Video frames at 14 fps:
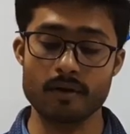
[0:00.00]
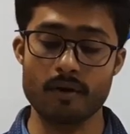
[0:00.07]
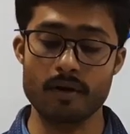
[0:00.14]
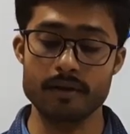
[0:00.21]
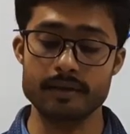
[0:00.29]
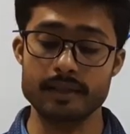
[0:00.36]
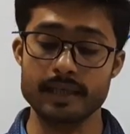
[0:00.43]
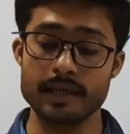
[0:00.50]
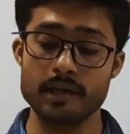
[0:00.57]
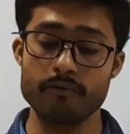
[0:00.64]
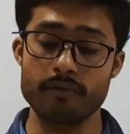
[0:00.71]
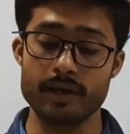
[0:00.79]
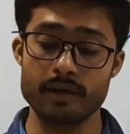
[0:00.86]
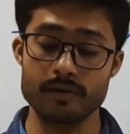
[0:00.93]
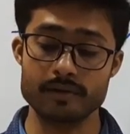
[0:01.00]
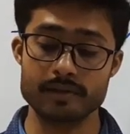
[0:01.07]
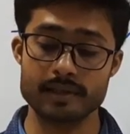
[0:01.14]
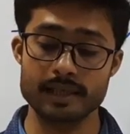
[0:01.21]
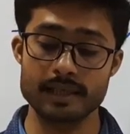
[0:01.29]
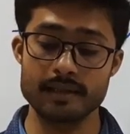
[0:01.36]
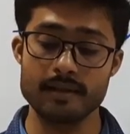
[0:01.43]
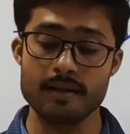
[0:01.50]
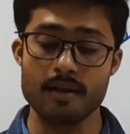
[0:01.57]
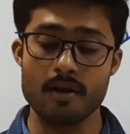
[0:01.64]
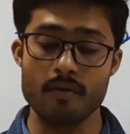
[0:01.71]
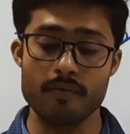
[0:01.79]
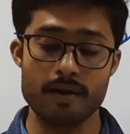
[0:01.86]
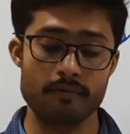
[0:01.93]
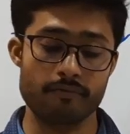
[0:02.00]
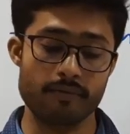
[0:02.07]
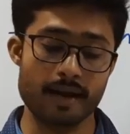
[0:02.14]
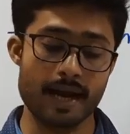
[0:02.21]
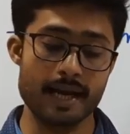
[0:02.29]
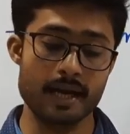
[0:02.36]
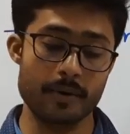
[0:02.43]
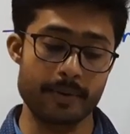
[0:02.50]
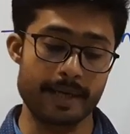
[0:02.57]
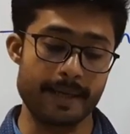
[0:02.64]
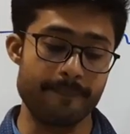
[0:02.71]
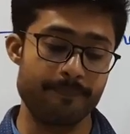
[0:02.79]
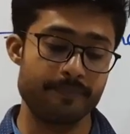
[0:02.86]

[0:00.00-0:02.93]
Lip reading: on the windowsill will fly away.